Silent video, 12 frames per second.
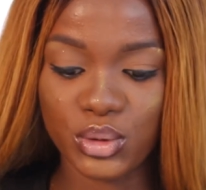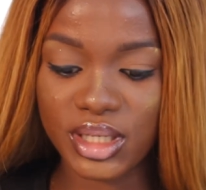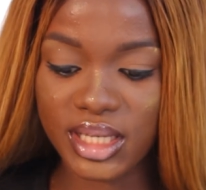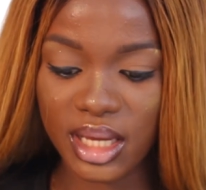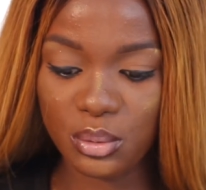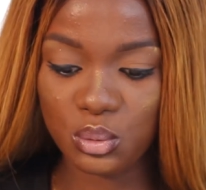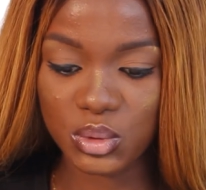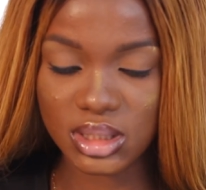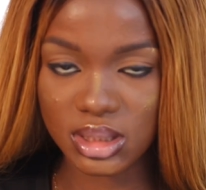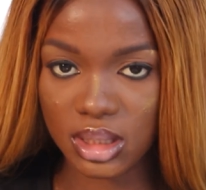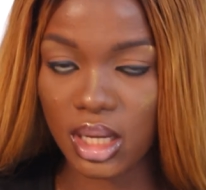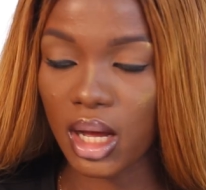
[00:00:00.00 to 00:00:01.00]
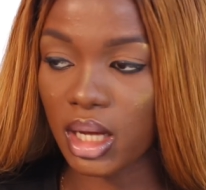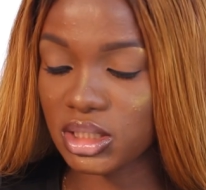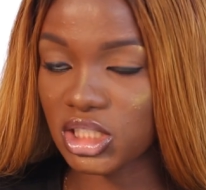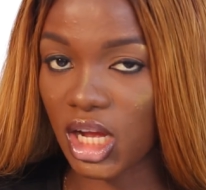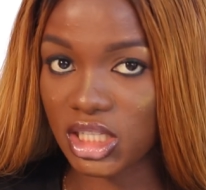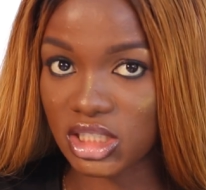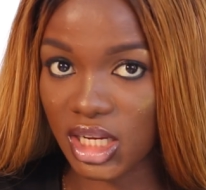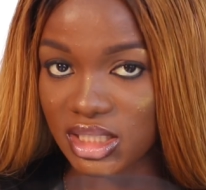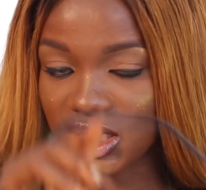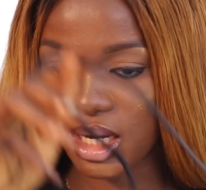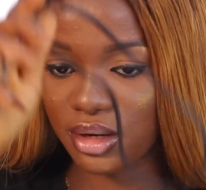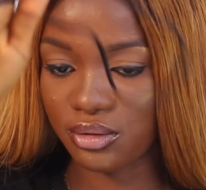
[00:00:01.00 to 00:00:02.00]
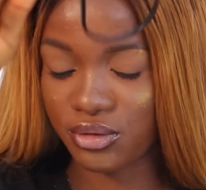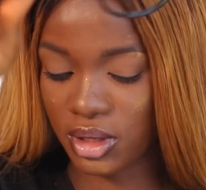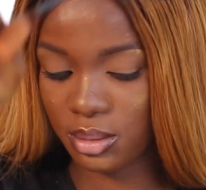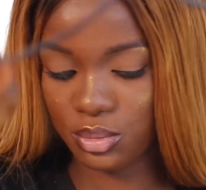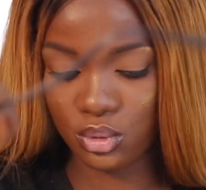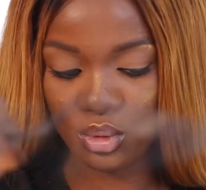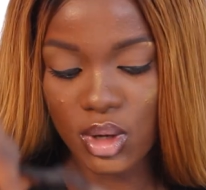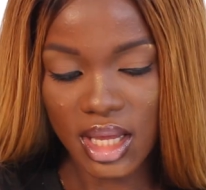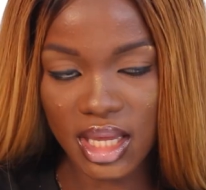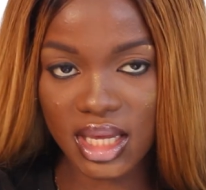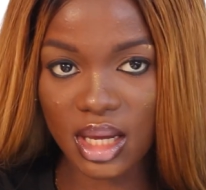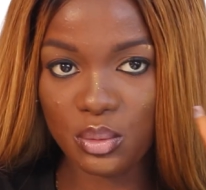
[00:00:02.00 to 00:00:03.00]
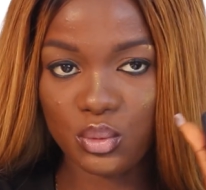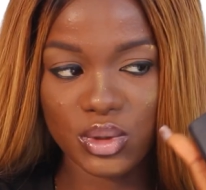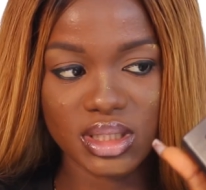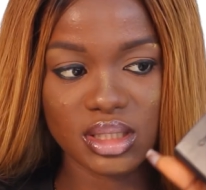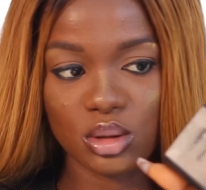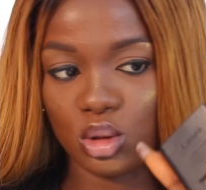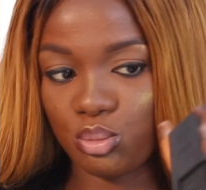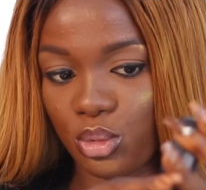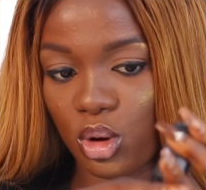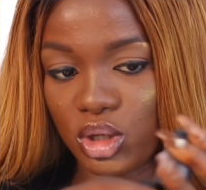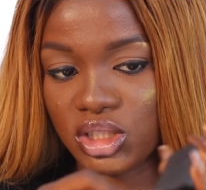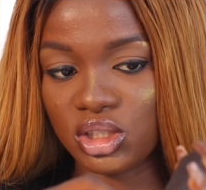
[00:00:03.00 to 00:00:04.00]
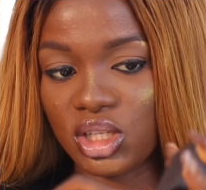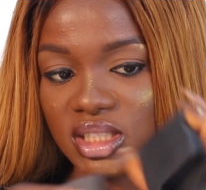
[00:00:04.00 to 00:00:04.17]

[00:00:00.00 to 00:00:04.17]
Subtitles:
It came with a charger, this kind of cable. It came with but it's not